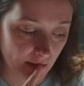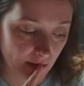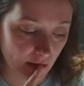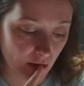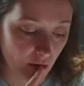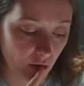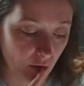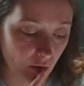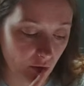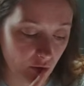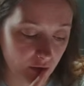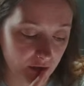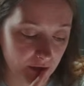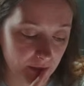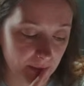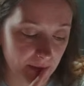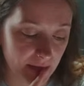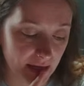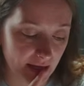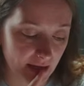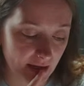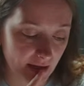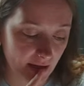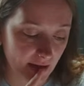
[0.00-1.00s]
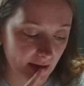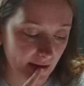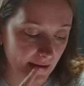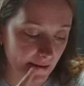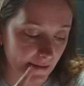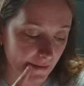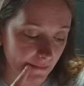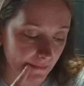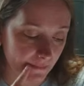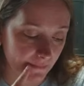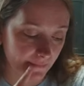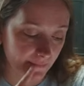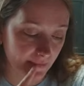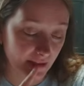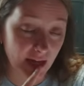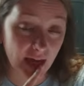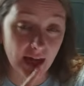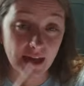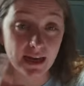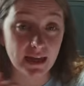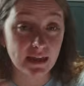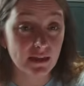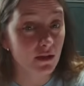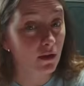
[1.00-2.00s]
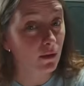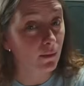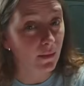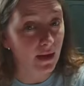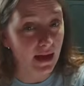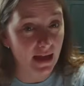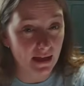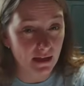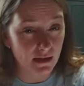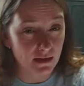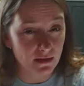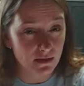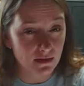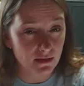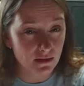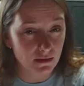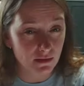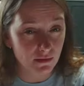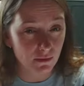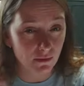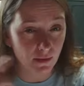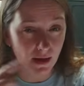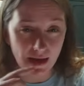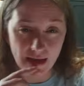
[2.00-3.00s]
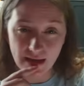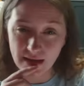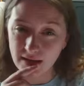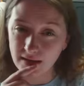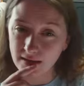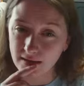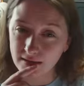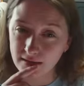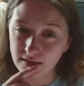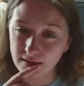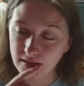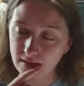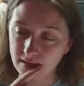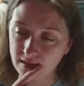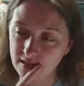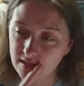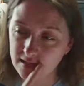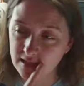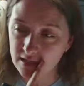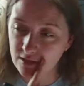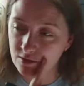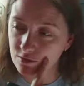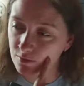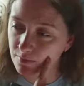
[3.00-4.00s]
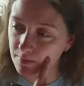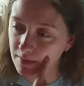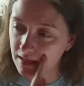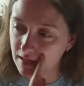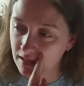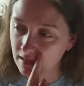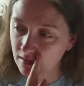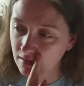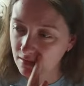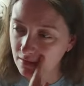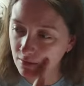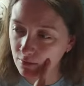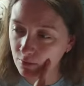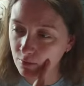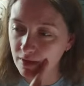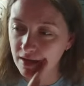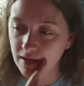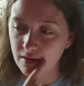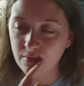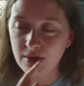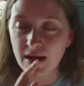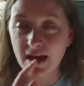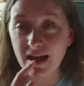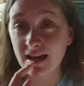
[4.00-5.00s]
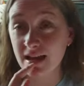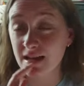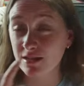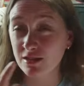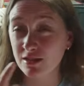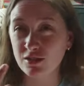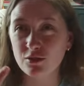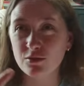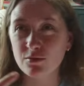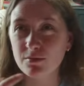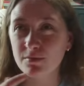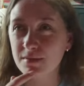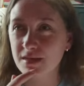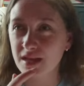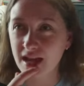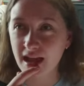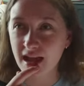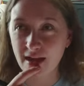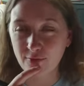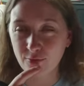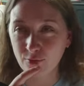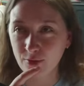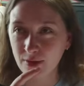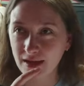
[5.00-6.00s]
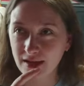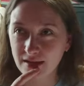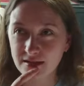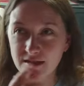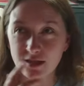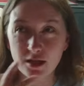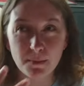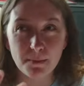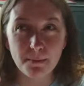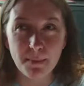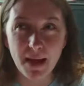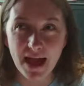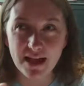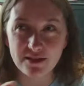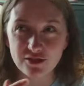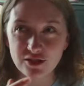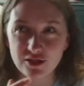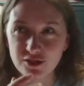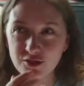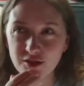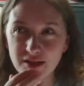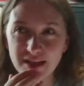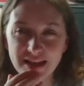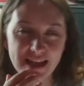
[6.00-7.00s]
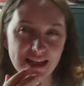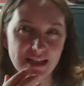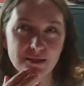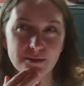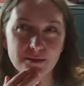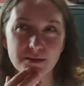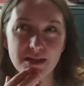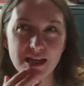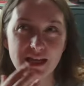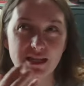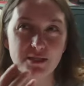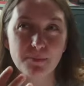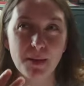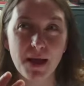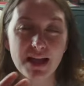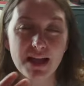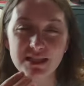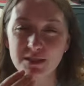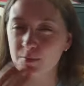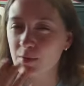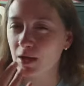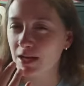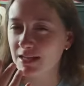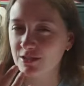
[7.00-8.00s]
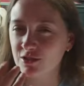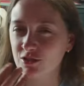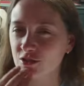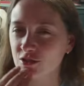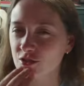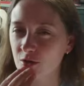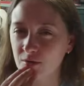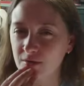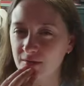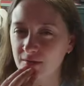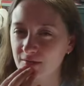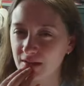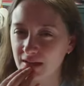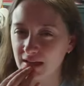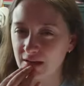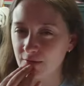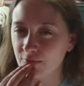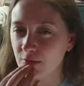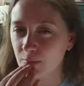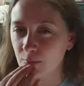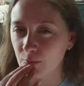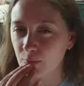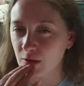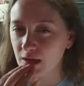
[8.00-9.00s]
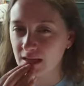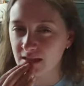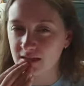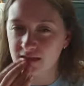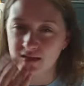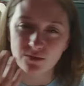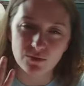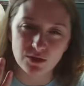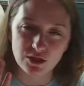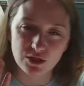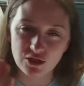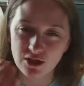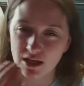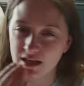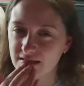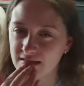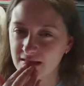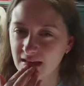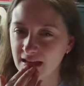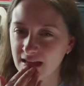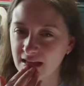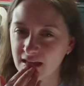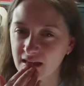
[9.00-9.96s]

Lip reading: could be cutting their wings, right? Because these would be, well, I assume they have wings. They're magic, so like it's possible I just don't even give them wings, in which case like